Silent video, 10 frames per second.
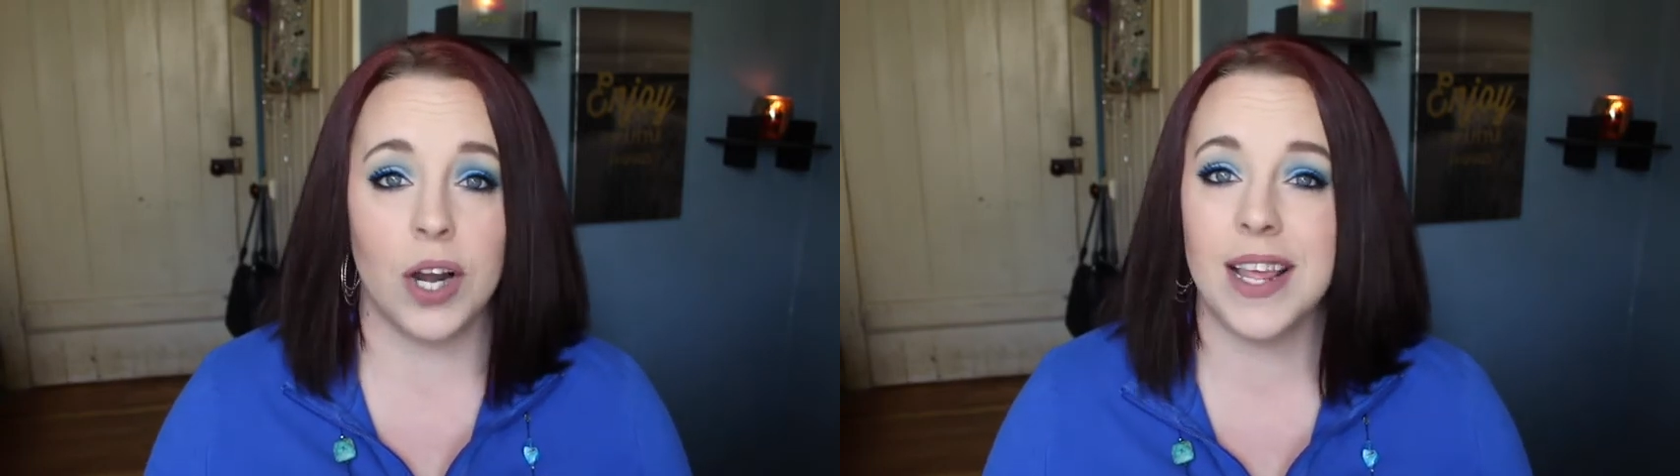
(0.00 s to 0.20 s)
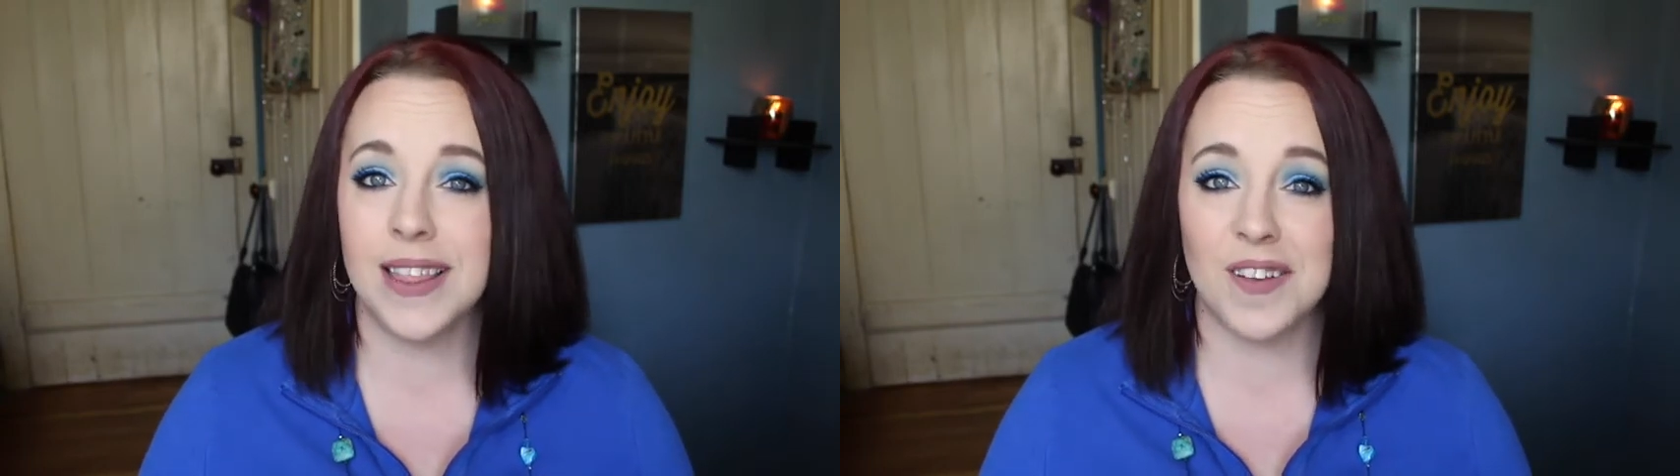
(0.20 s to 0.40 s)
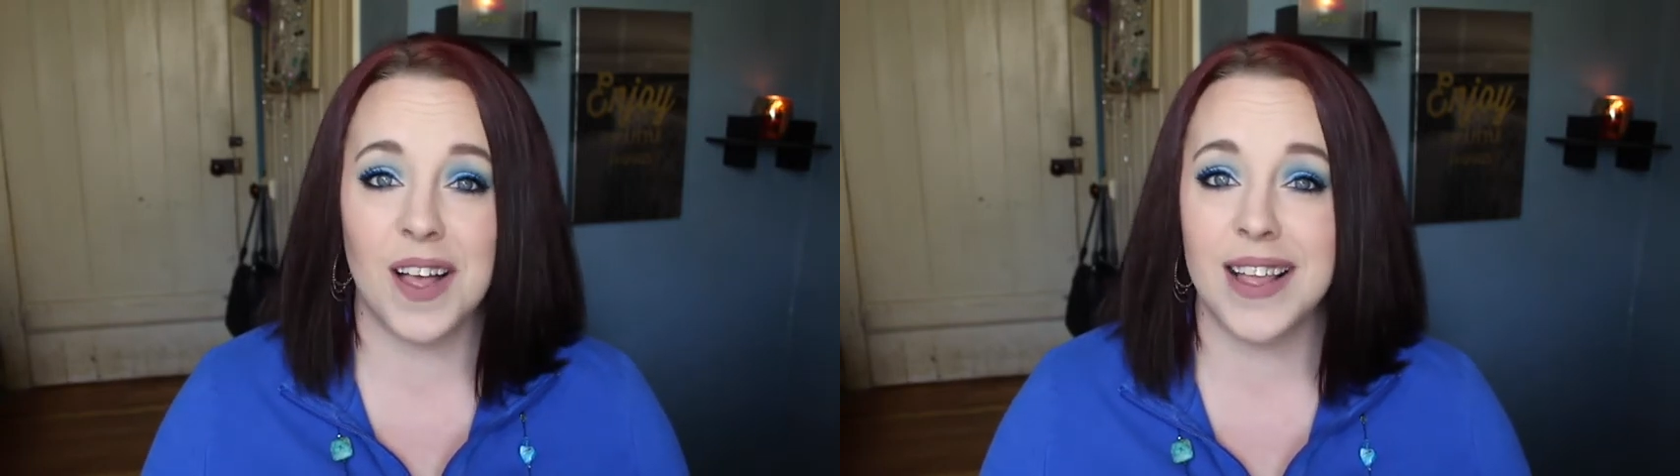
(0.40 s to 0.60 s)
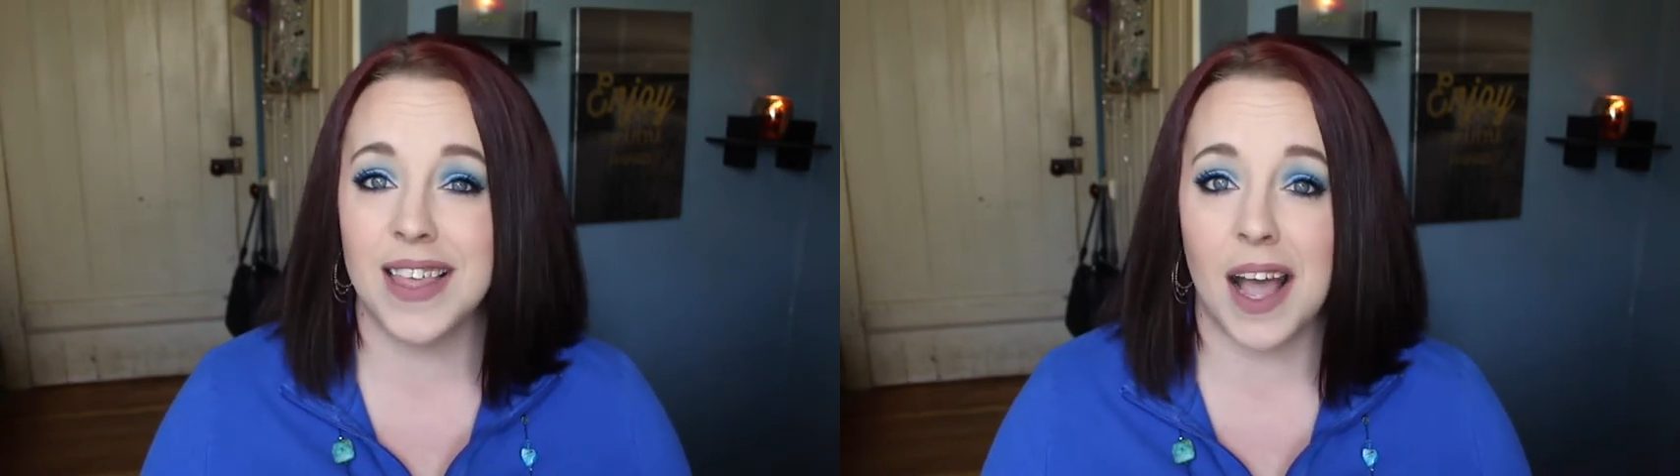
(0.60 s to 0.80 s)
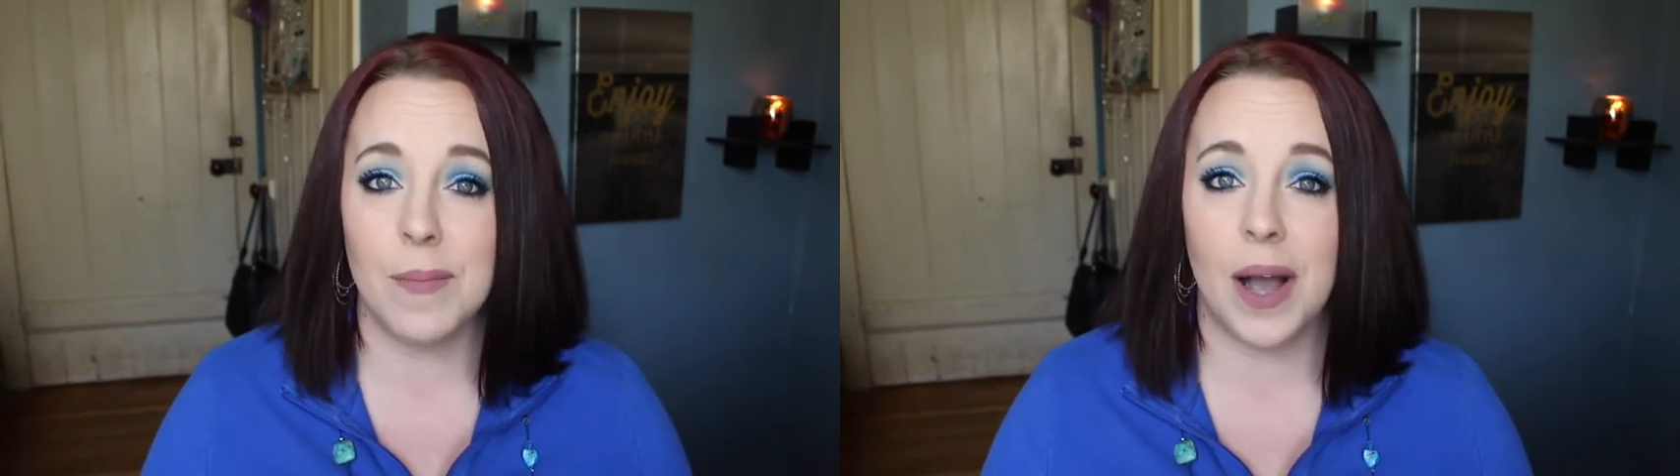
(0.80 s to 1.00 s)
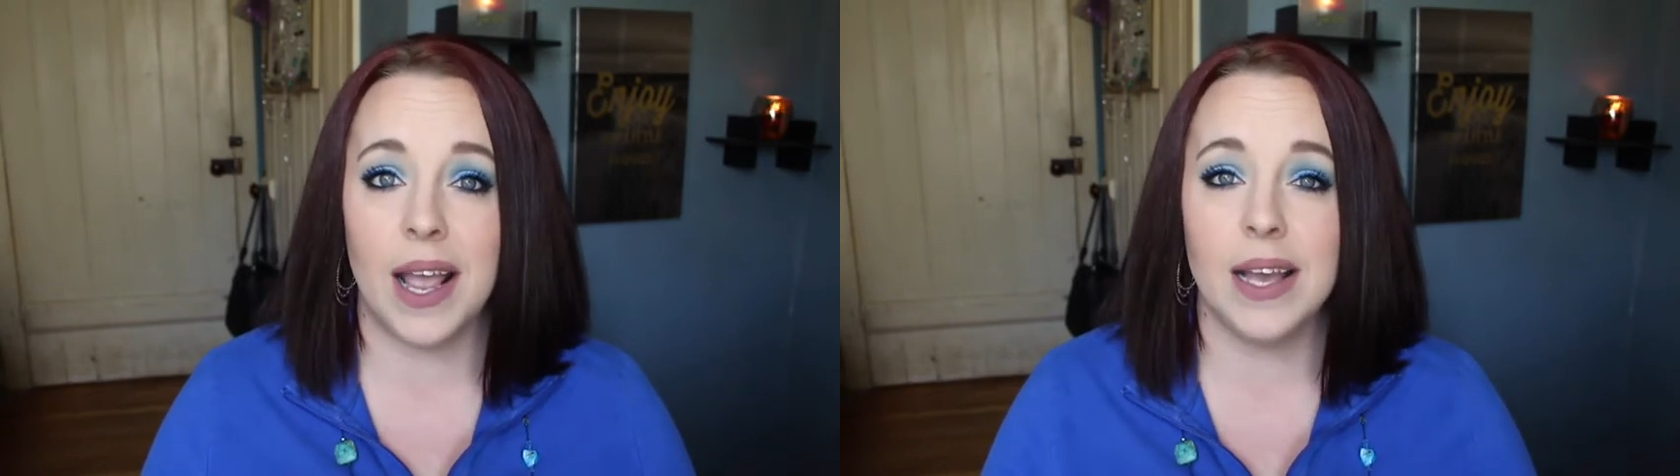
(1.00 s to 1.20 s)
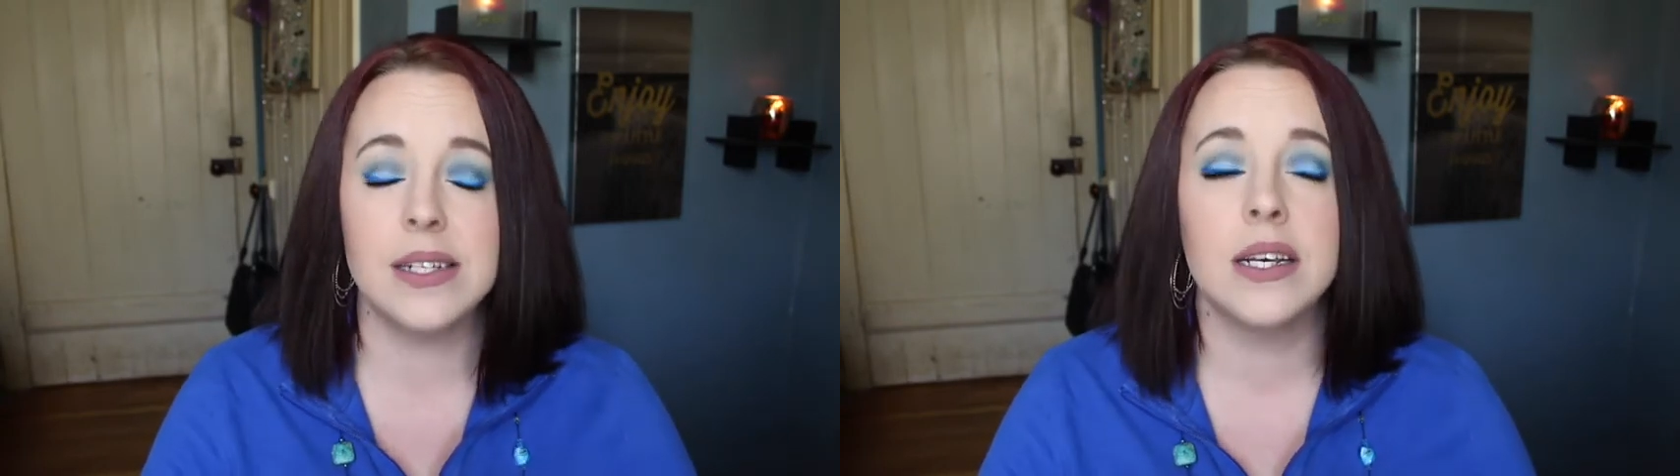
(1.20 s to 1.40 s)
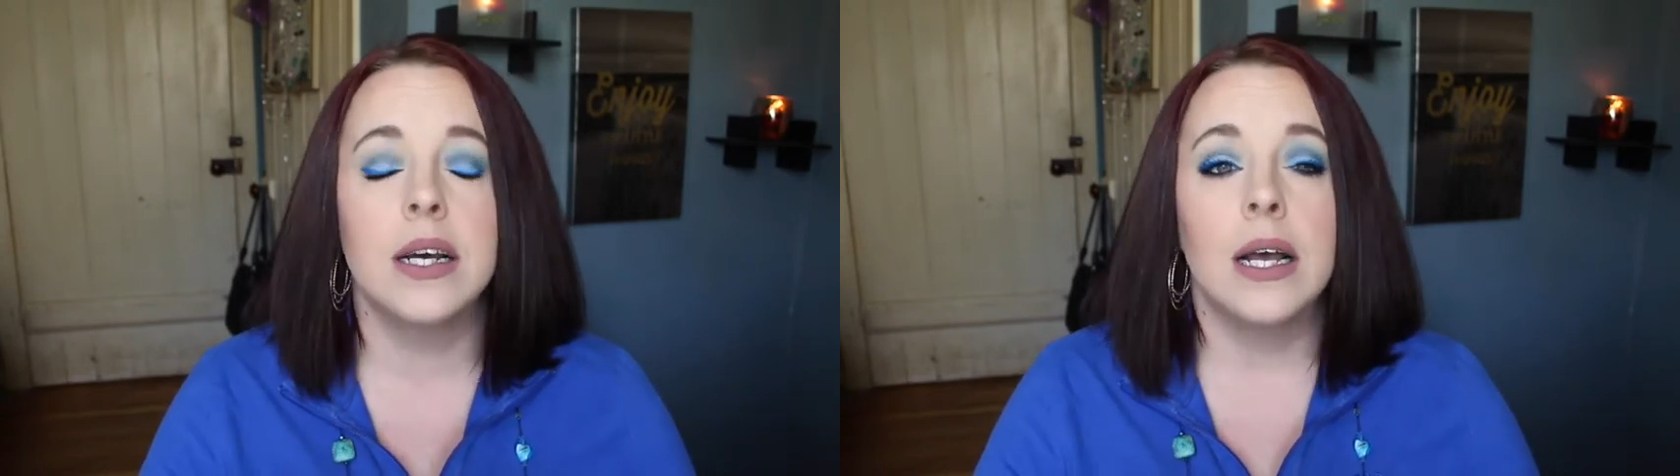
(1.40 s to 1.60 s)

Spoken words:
anything like that by it.